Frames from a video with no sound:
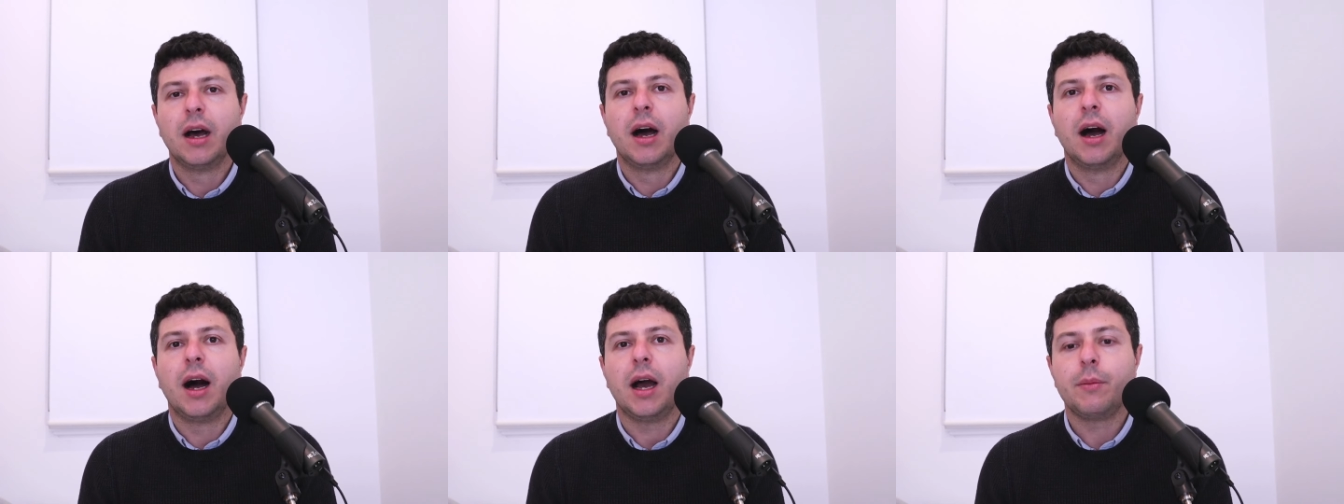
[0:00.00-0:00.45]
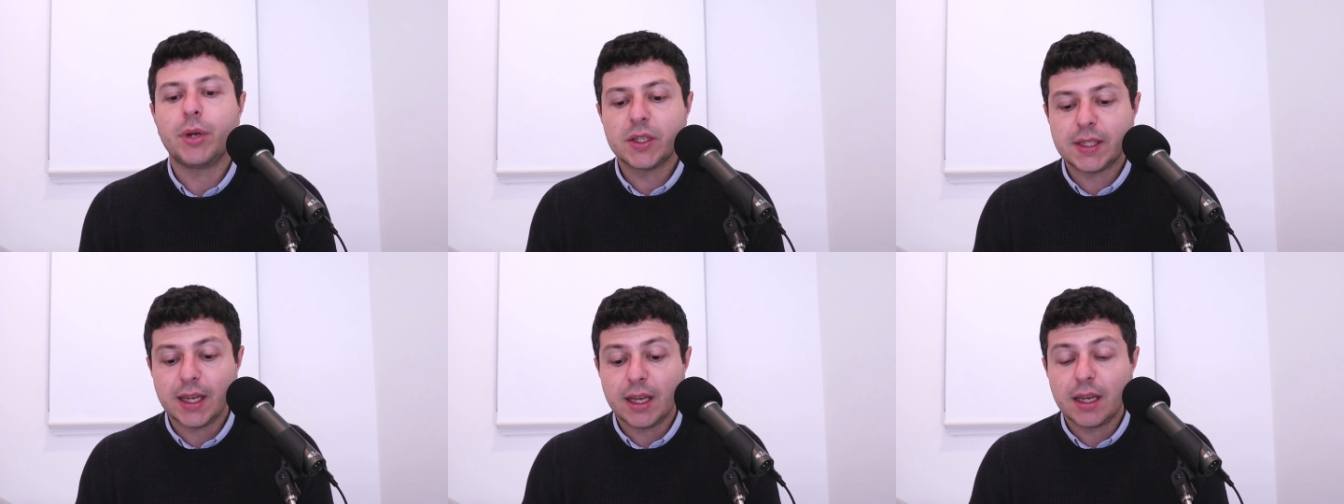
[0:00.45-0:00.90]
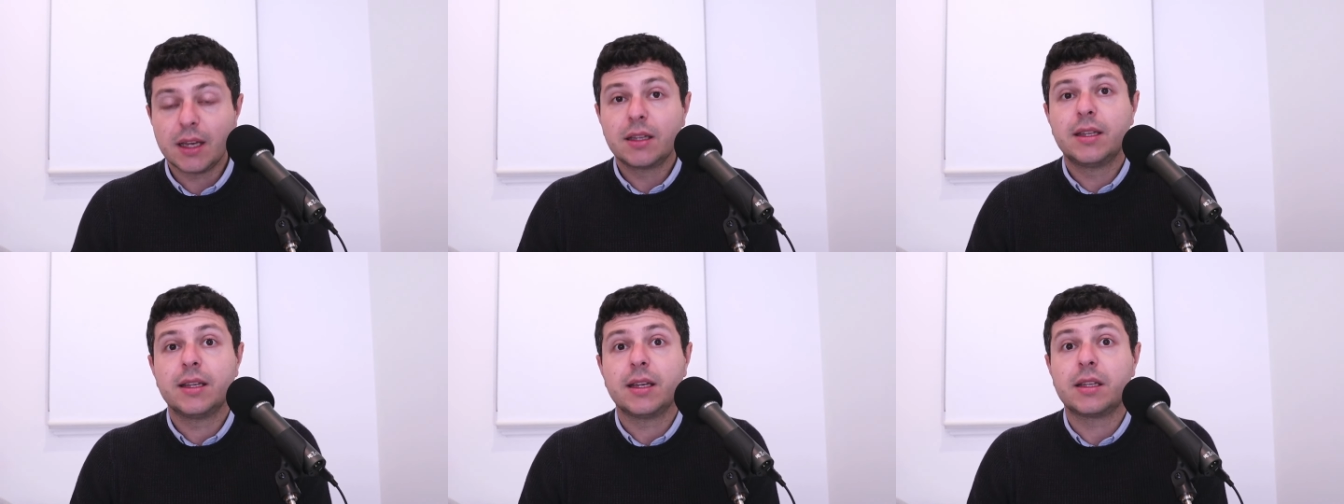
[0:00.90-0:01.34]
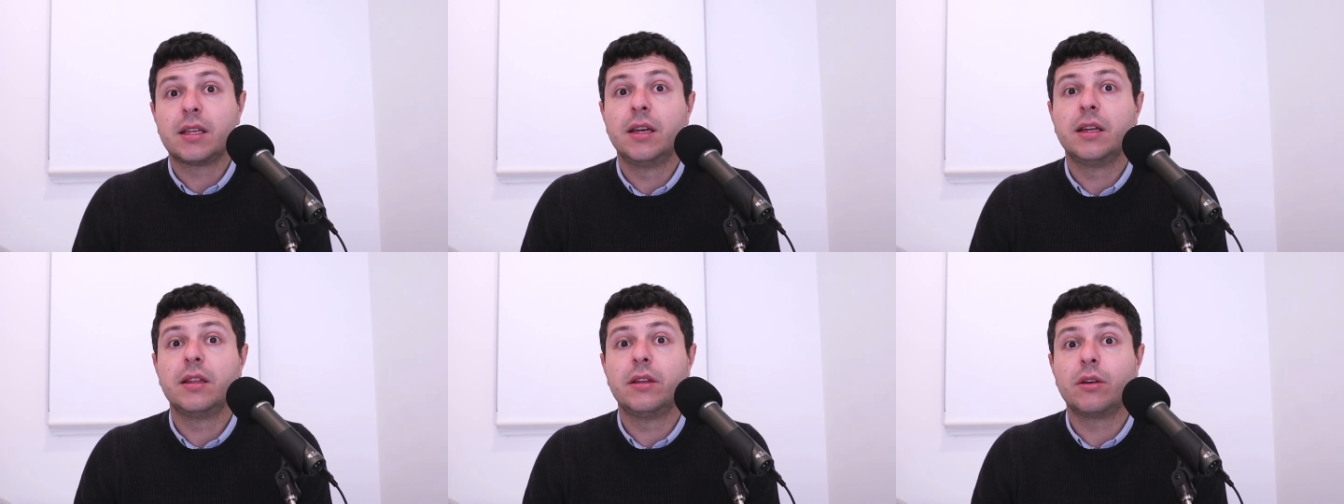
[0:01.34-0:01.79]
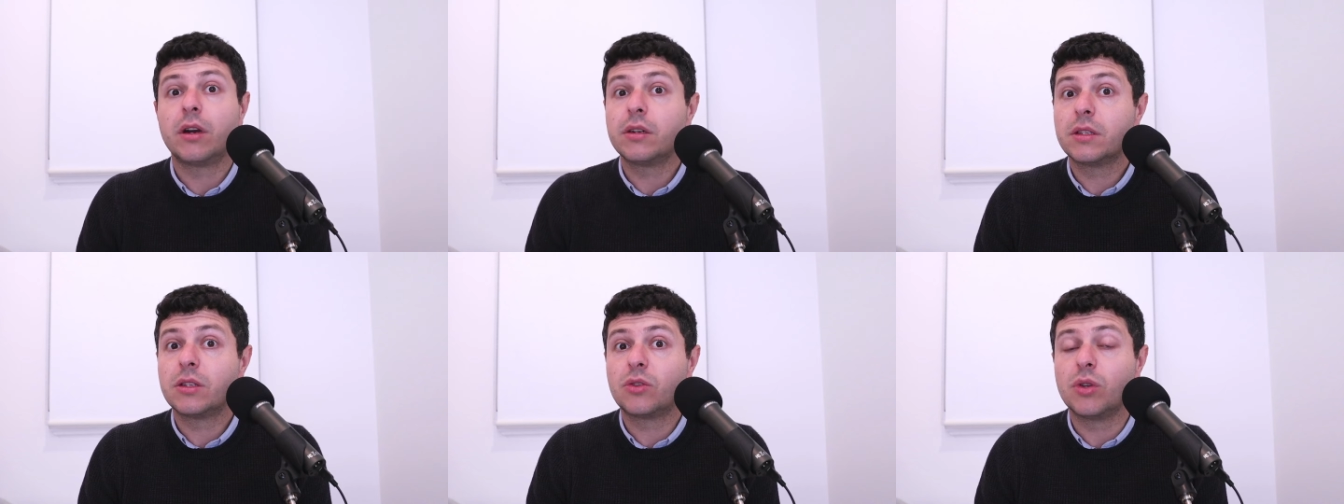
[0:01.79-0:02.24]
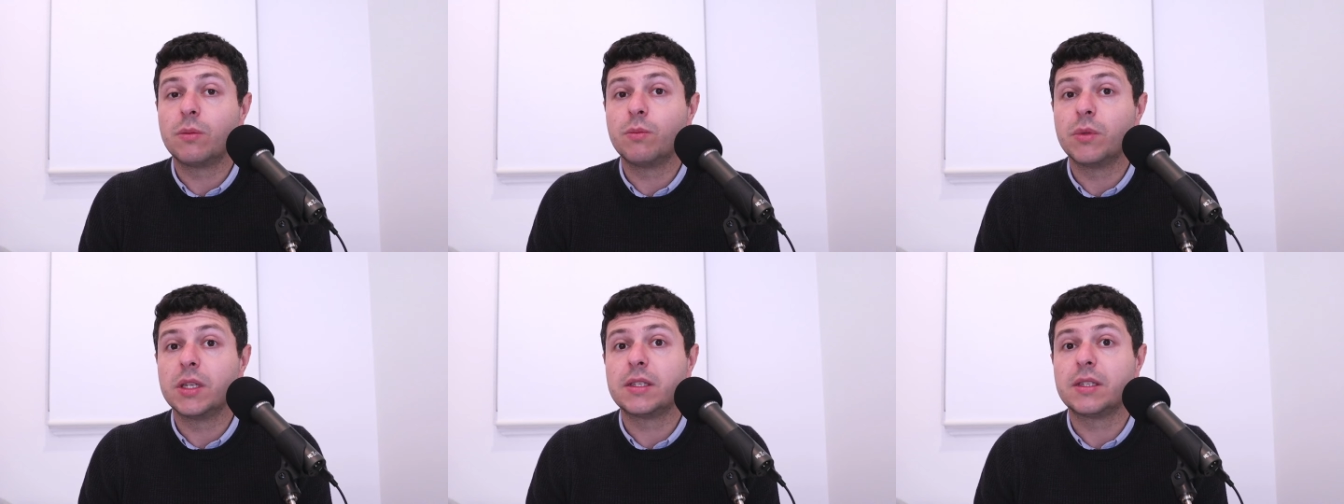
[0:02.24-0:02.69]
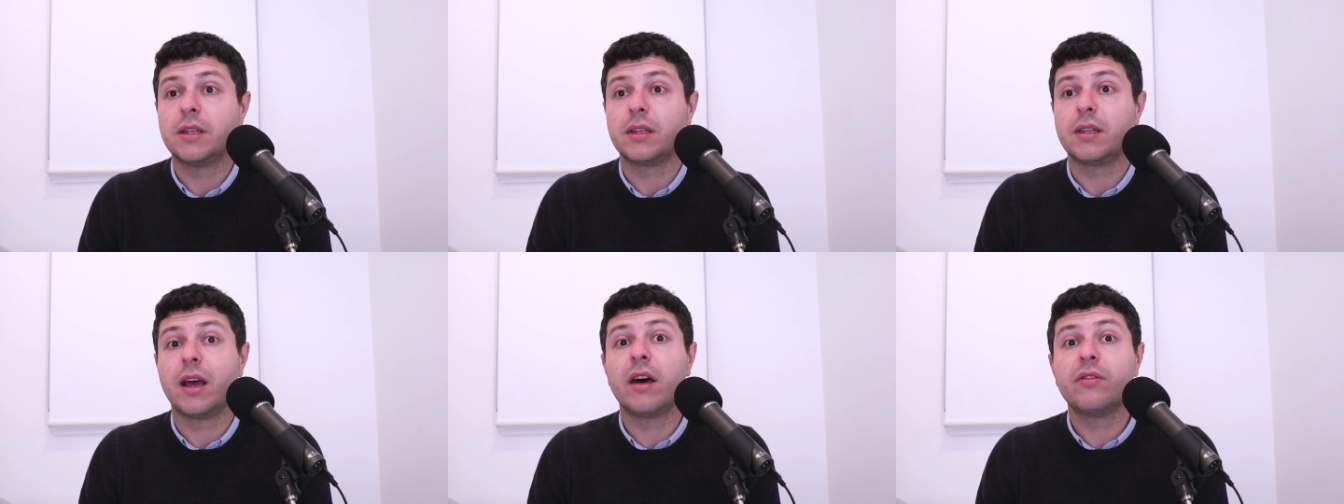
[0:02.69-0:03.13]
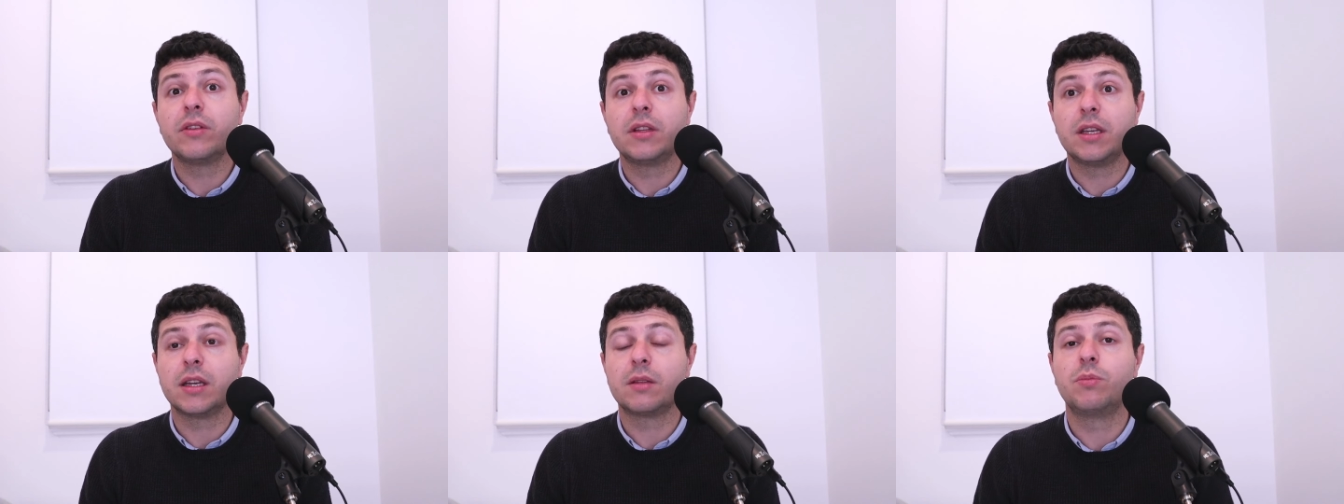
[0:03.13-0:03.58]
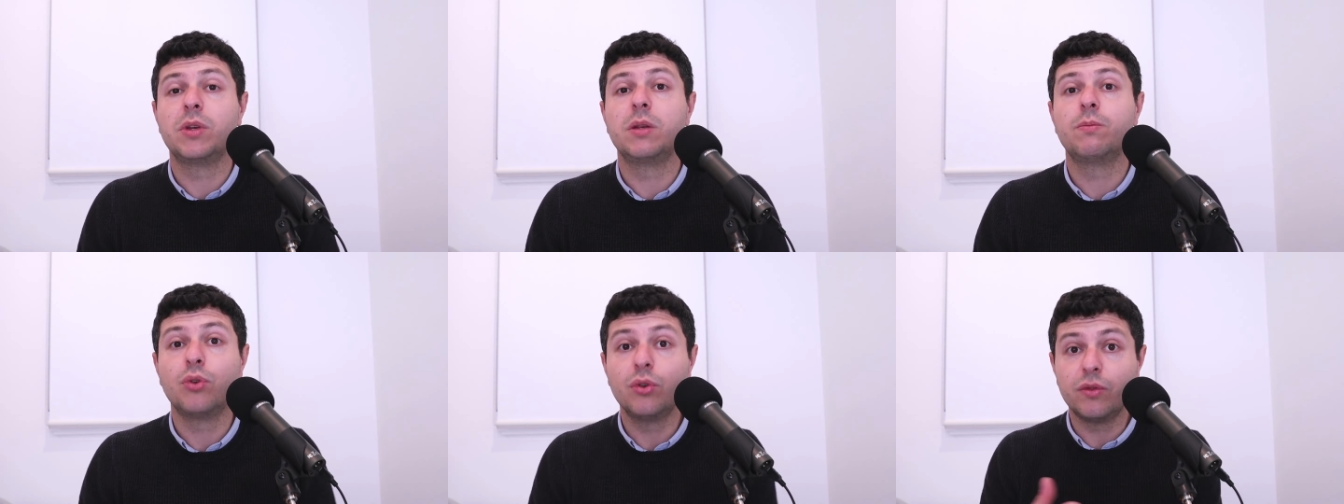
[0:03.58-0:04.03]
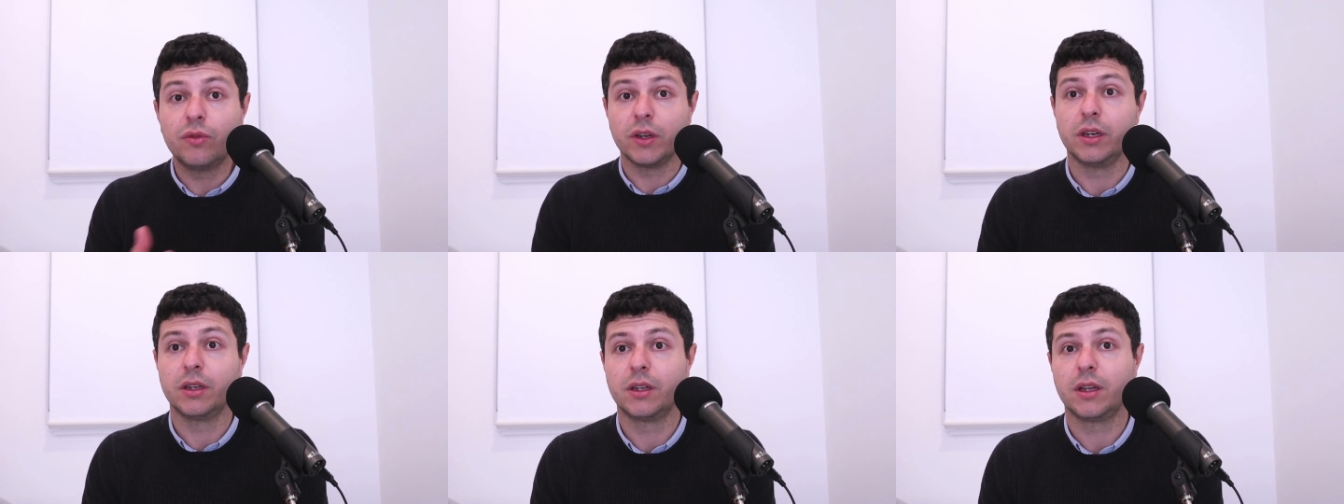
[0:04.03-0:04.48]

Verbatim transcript: I'm not saying that there aren't treatments that haven't yet been proven